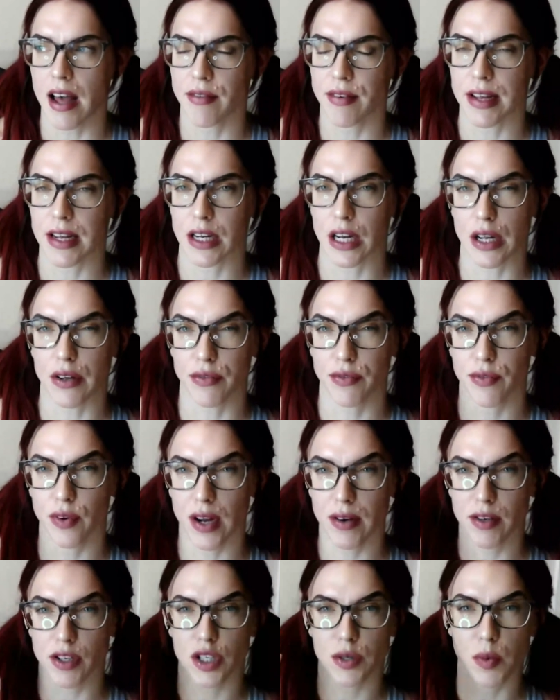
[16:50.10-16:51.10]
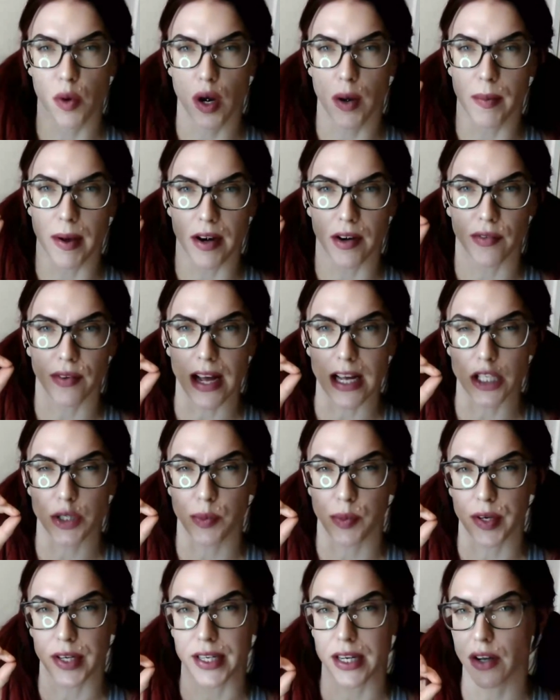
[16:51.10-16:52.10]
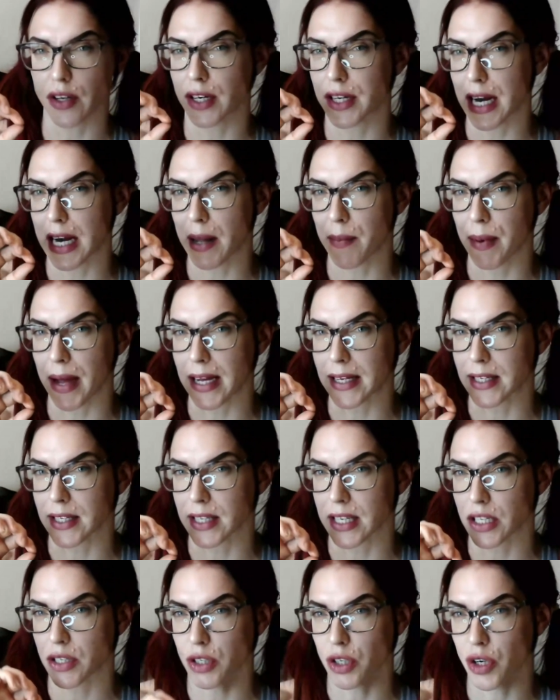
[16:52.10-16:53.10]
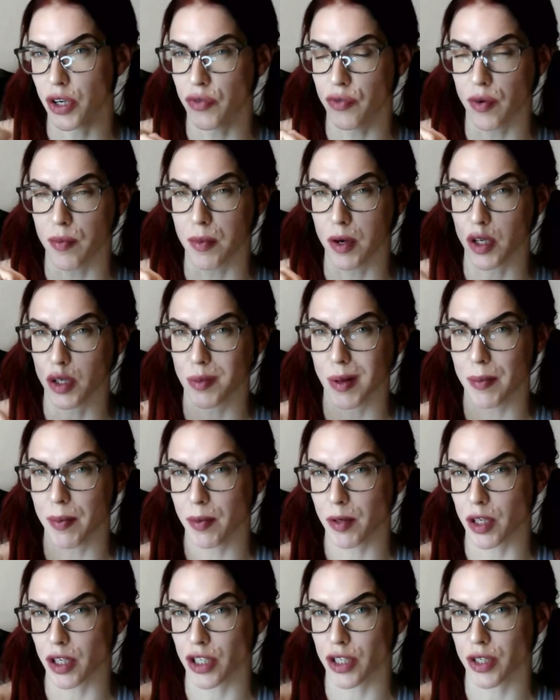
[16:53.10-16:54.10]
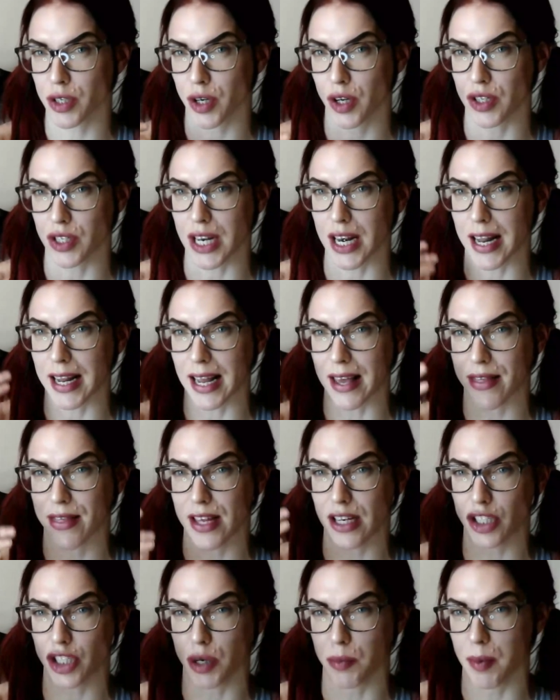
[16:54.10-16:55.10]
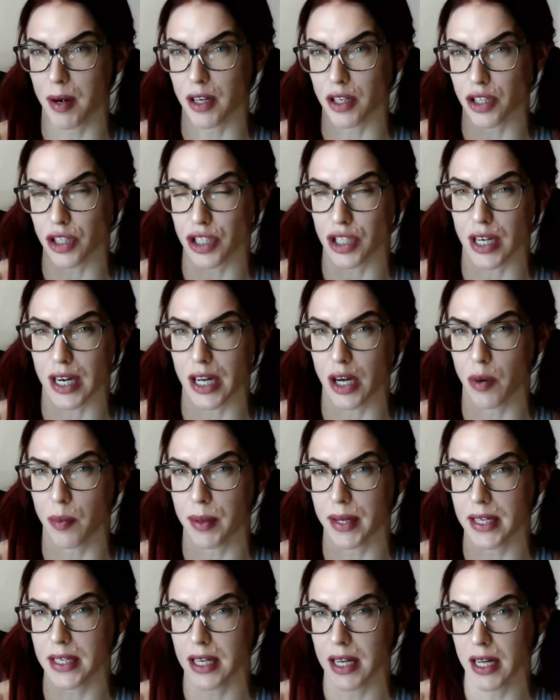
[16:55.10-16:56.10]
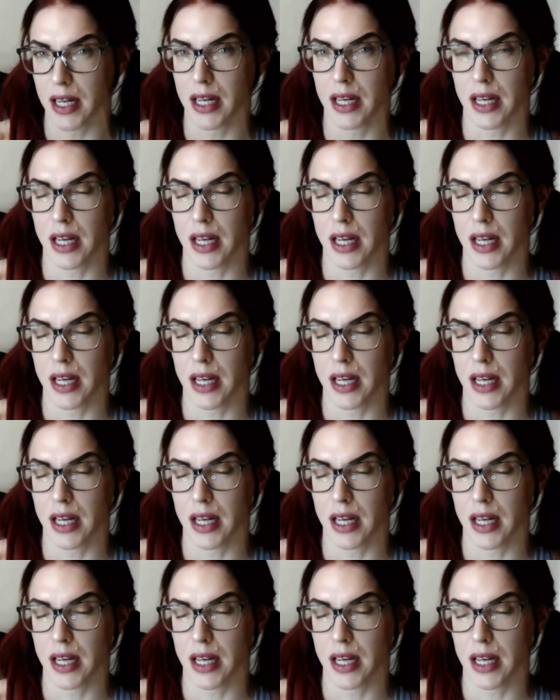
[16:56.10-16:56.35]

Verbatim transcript: having a very small amount of aspirin on a daily basis is good for most people, just because it, like it thins your blood just a little bit.